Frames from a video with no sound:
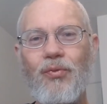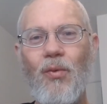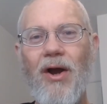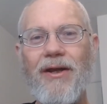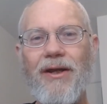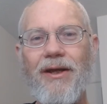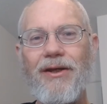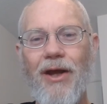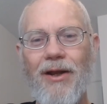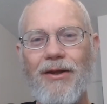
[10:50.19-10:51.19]
whining and
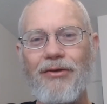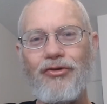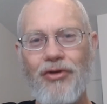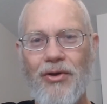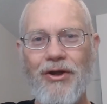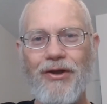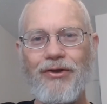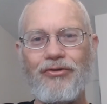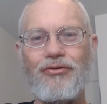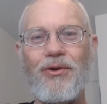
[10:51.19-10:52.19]
yelling and shouting in
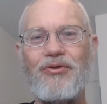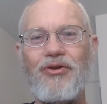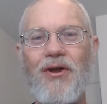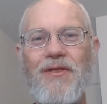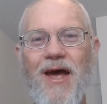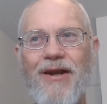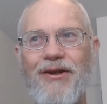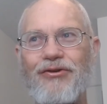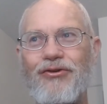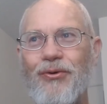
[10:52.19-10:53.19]
the streets on that
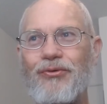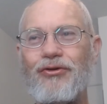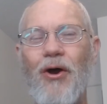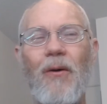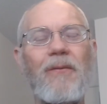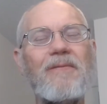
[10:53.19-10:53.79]
issue. So